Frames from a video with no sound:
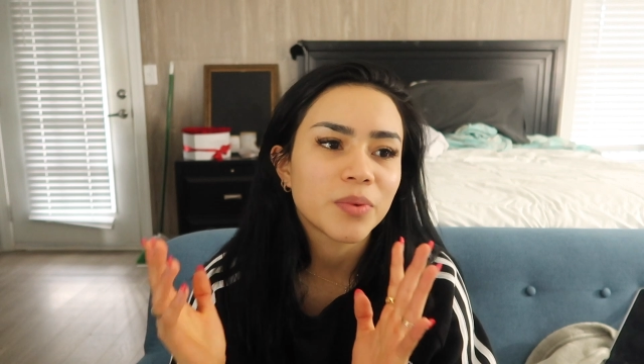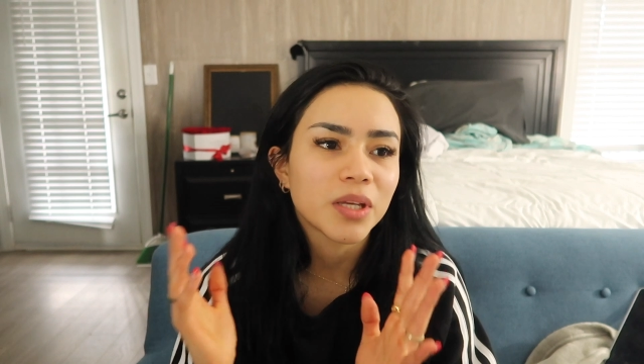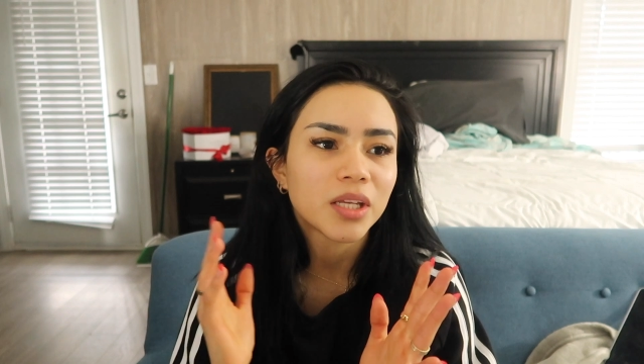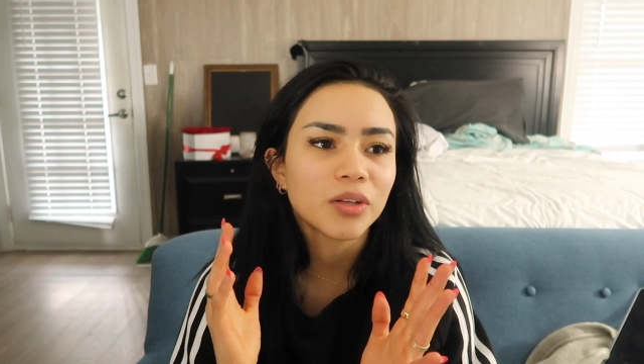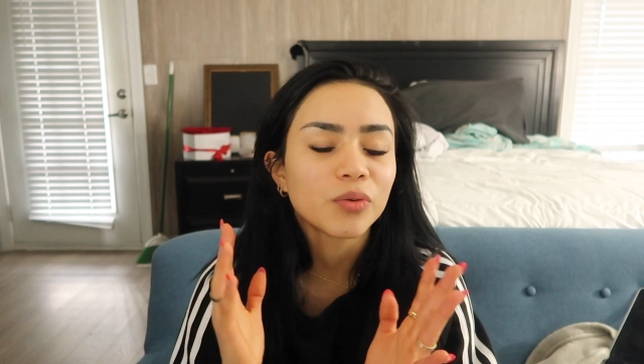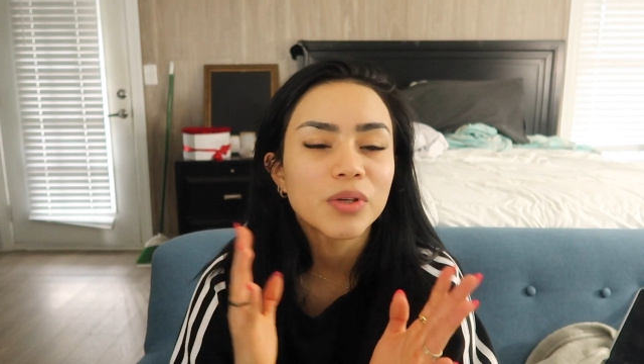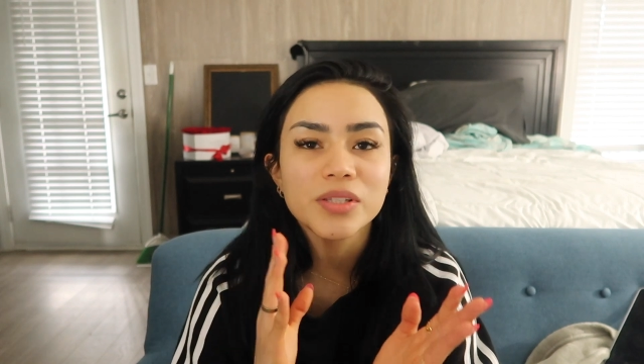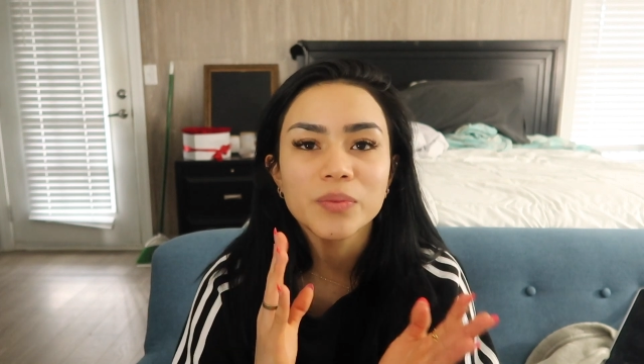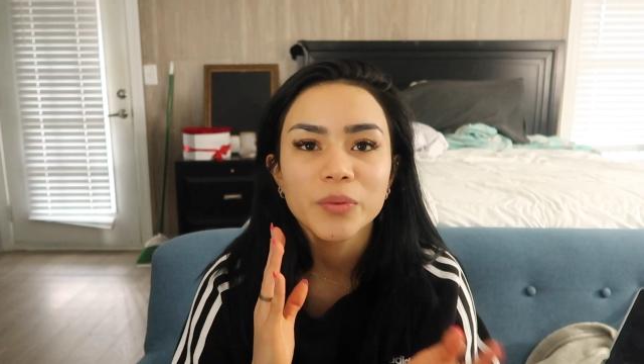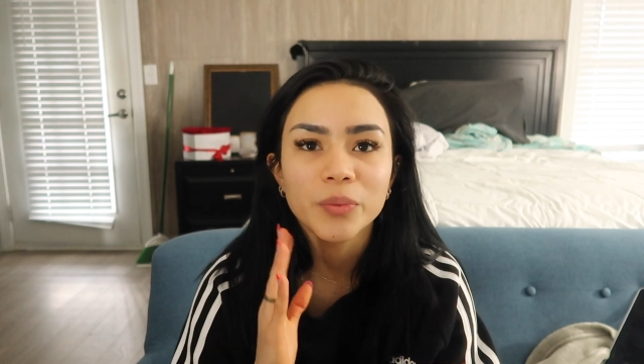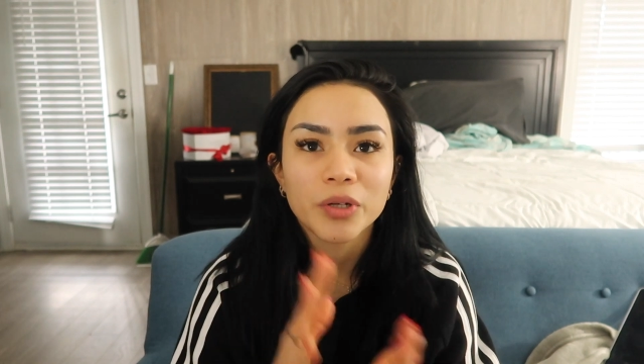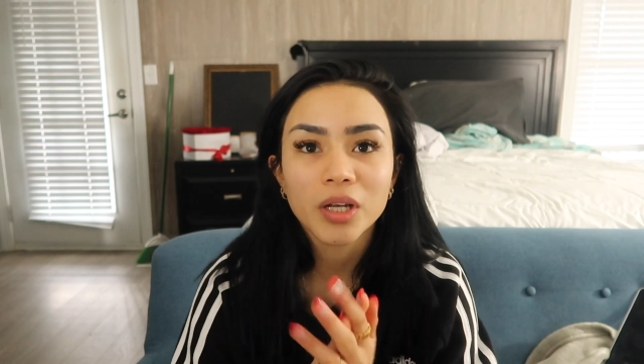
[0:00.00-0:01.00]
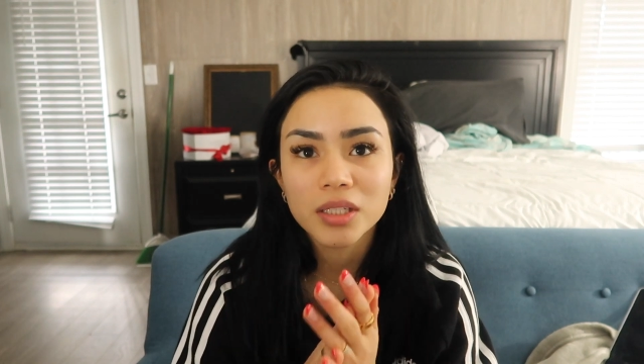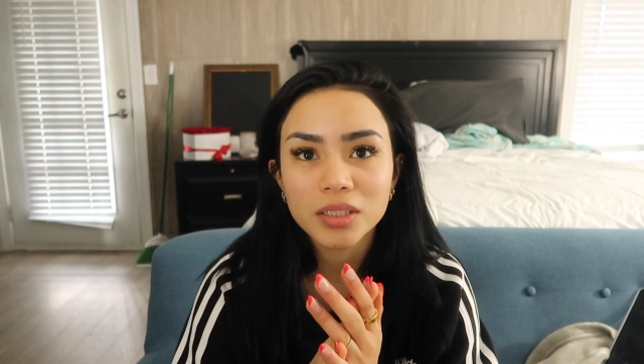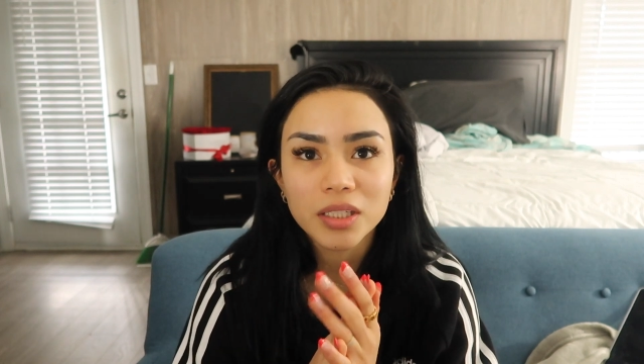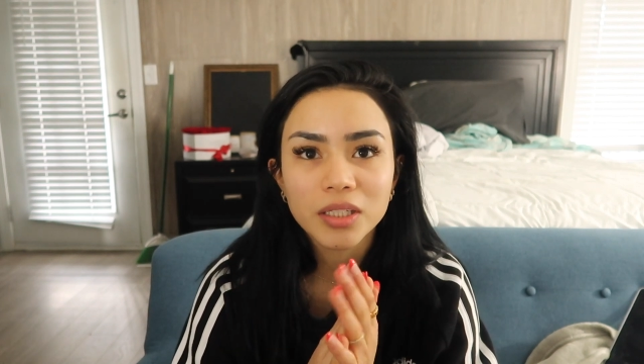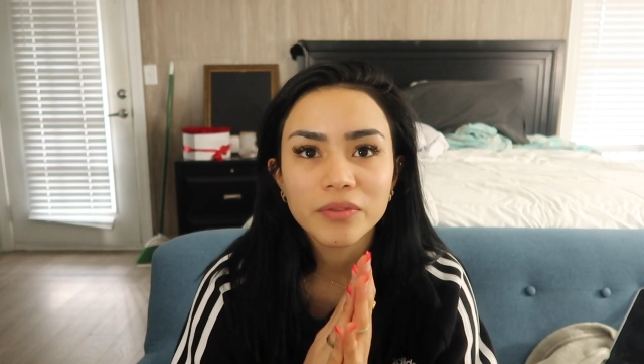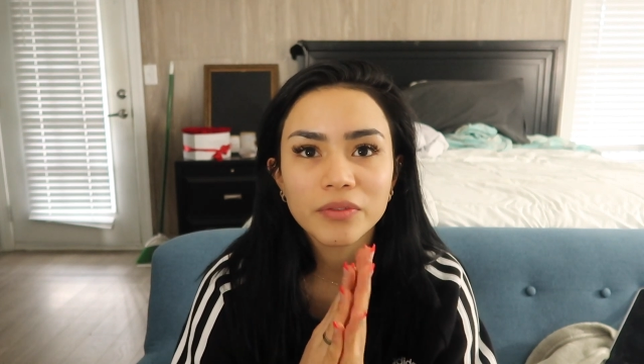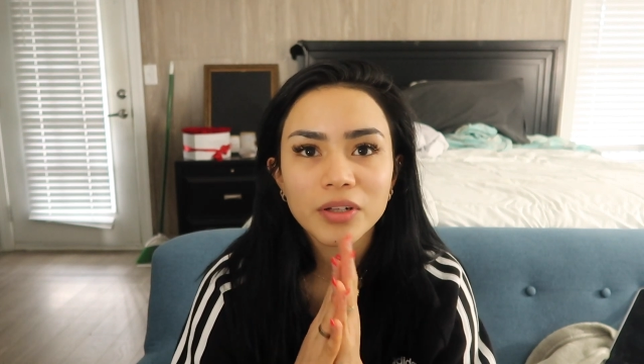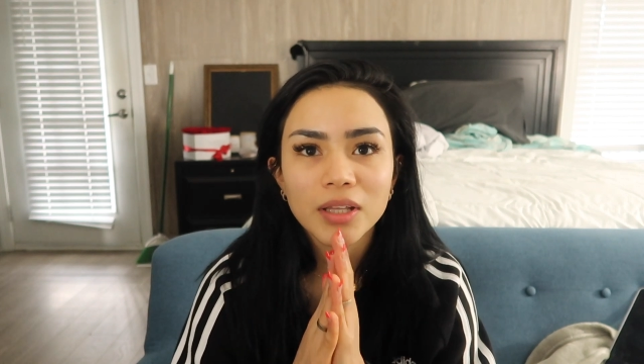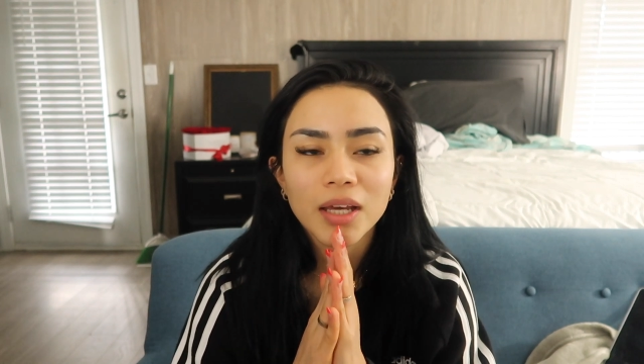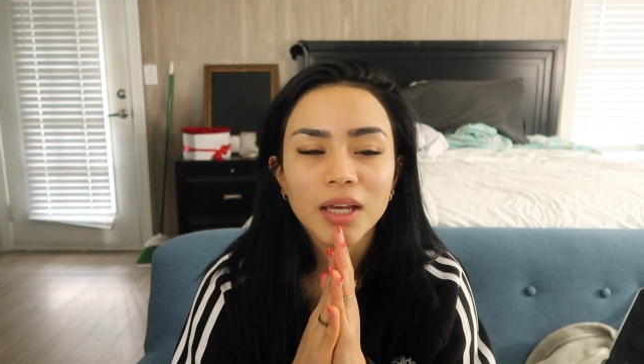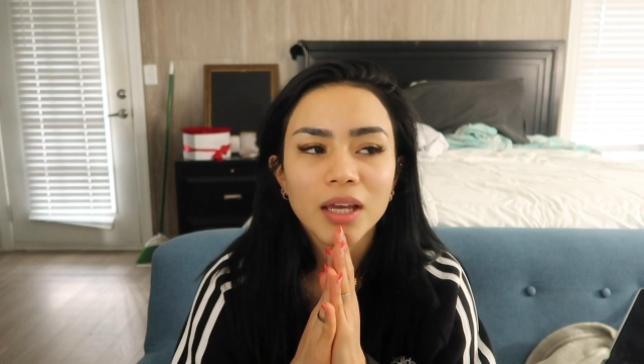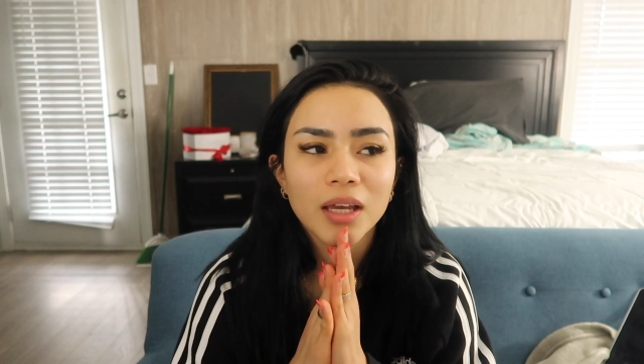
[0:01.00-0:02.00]
be doing something productive or
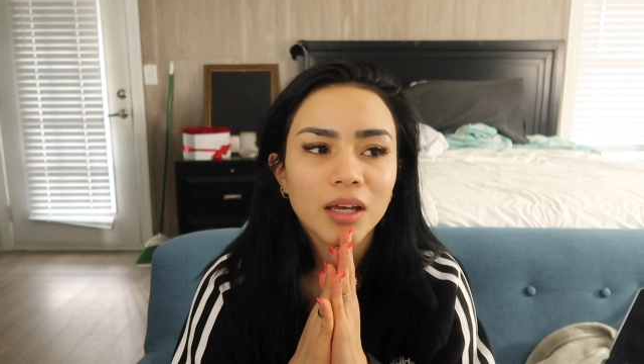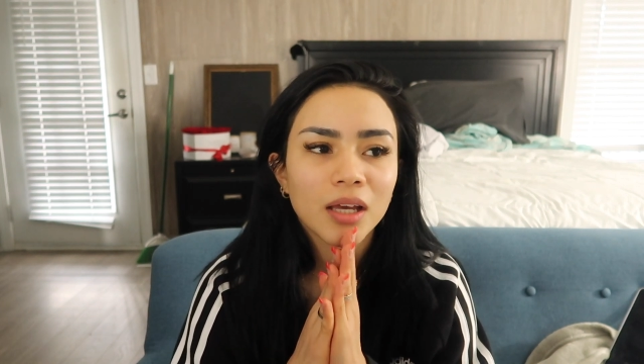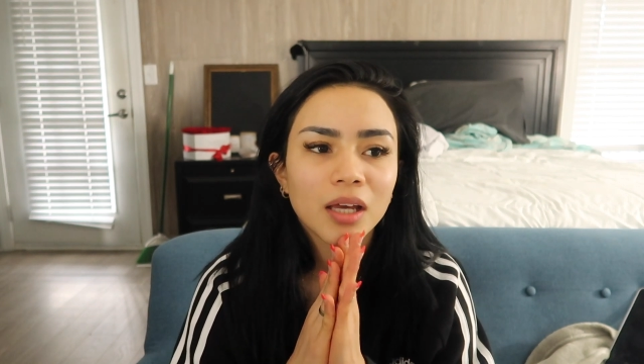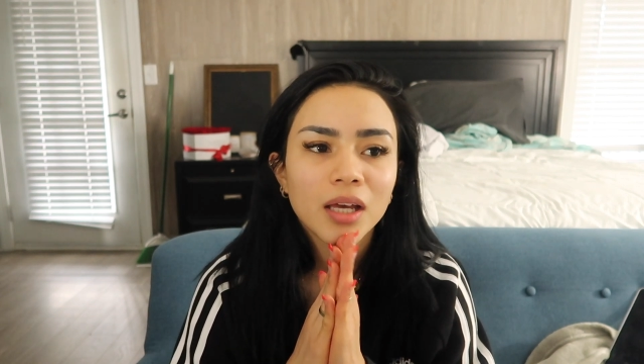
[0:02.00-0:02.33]
like,